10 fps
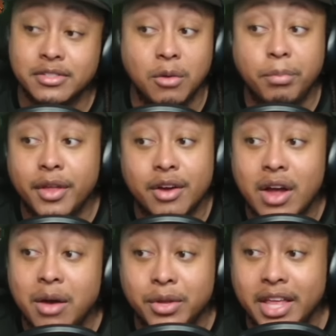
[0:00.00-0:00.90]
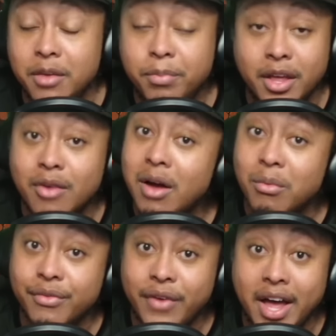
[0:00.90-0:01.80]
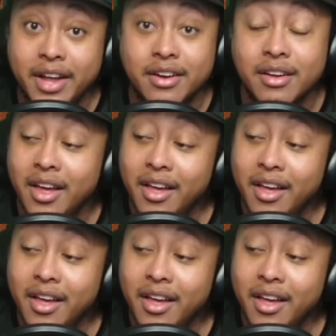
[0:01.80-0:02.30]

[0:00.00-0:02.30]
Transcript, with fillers: Don't play around with that. You play around with fire,